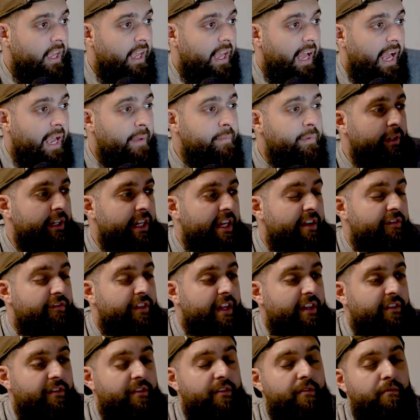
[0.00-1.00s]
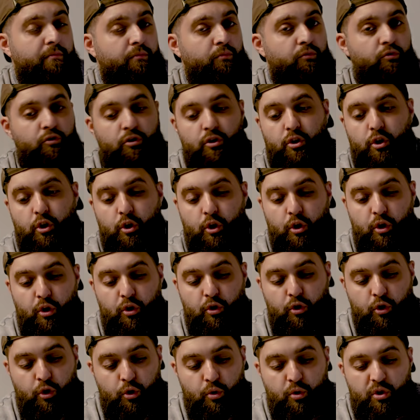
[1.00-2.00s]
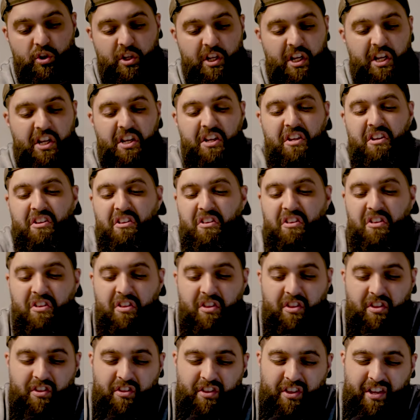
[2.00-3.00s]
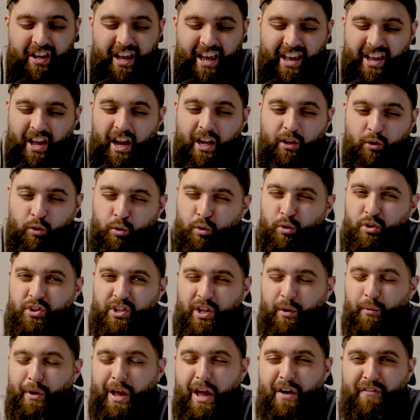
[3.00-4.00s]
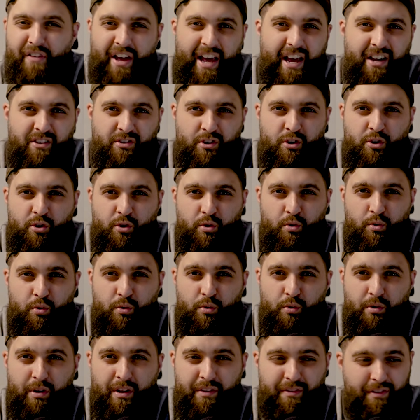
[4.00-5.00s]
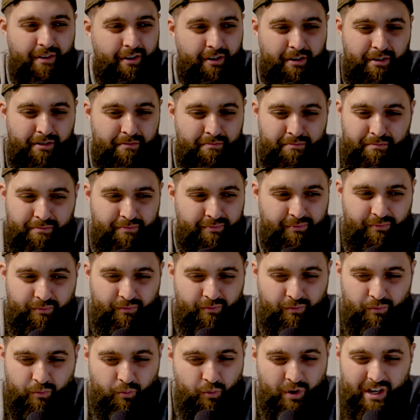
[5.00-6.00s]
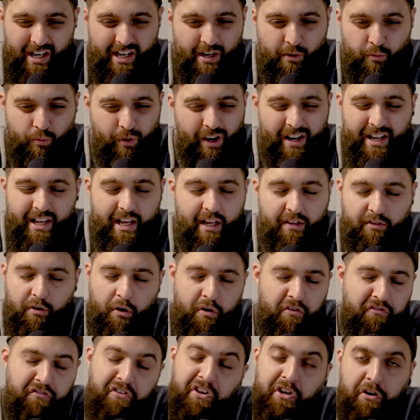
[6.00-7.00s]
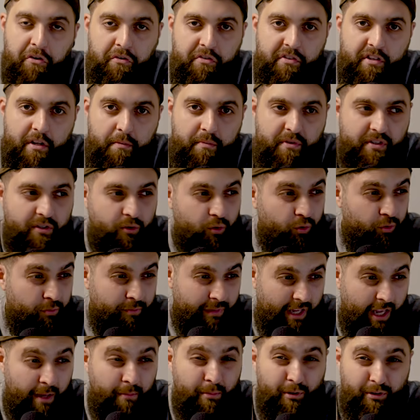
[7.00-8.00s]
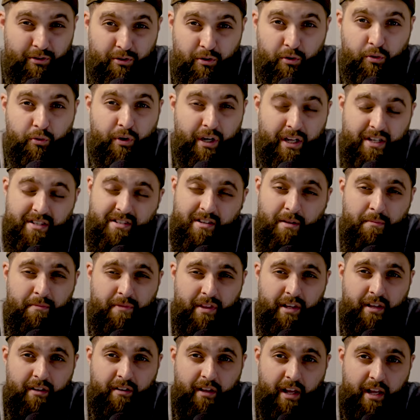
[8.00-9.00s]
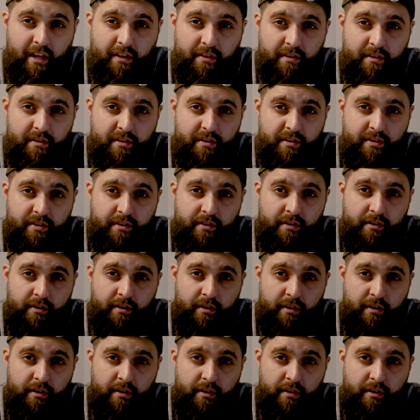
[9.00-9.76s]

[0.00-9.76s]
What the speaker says: I believe that just using the AI tools that we have access to, and they're really ready at our fingertips to be able to create something like this.